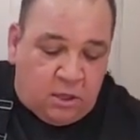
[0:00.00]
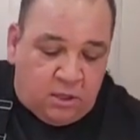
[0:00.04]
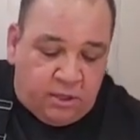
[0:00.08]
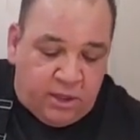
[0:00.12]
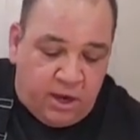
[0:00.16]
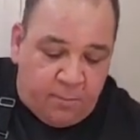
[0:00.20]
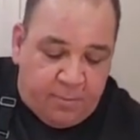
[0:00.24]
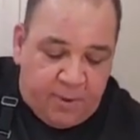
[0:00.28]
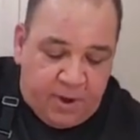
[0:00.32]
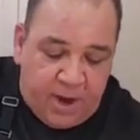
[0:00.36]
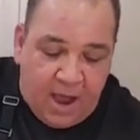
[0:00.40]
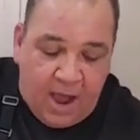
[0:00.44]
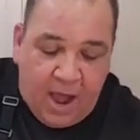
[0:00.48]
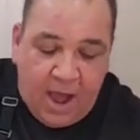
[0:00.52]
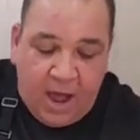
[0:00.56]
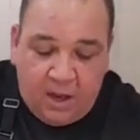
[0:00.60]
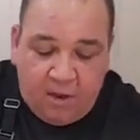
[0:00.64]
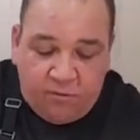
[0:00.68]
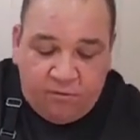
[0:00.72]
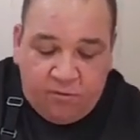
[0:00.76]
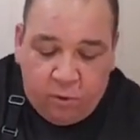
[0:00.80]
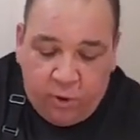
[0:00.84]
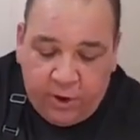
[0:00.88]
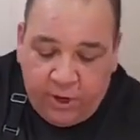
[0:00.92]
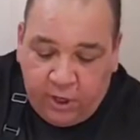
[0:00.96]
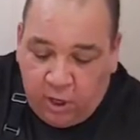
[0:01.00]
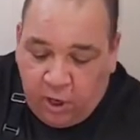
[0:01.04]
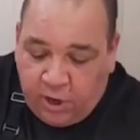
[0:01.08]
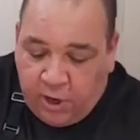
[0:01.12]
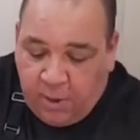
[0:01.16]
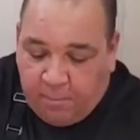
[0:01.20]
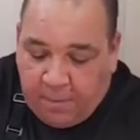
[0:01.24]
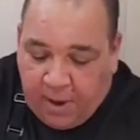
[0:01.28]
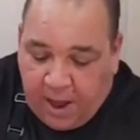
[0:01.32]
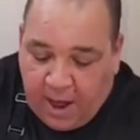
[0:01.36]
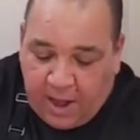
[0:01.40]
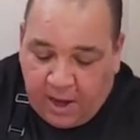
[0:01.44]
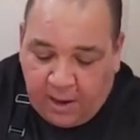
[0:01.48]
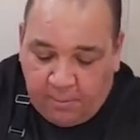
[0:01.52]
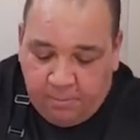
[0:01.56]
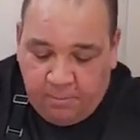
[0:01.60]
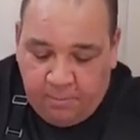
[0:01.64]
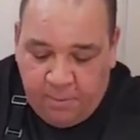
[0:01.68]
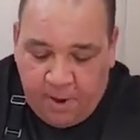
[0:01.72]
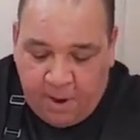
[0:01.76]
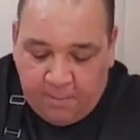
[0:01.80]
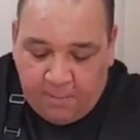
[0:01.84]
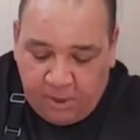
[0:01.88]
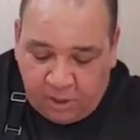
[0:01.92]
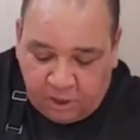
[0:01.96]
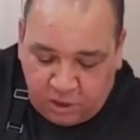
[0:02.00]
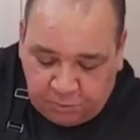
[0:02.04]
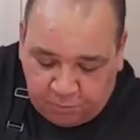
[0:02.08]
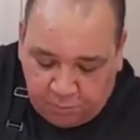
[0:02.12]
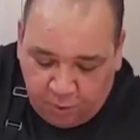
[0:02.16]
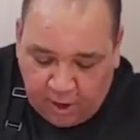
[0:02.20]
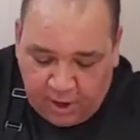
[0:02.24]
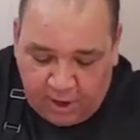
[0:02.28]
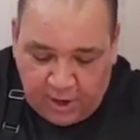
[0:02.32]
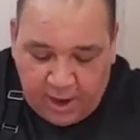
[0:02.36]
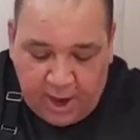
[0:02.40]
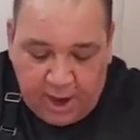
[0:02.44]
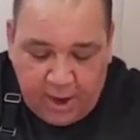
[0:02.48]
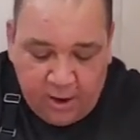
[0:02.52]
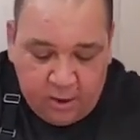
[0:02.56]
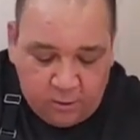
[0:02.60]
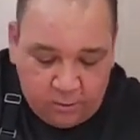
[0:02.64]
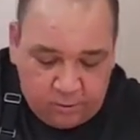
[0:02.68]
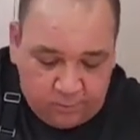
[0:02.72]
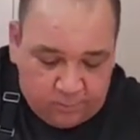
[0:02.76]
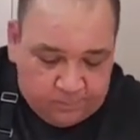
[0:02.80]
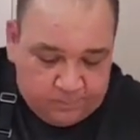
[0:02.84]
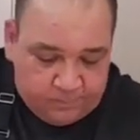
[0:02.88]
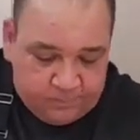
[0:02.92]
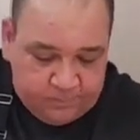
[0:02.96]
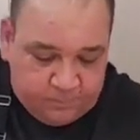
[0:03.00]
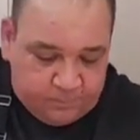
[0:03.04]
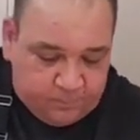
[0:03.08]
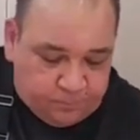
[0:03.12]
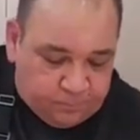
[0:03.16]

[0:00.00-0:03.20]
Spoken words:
a little bit of olive oil on the bottom. I'm gonna spread it out,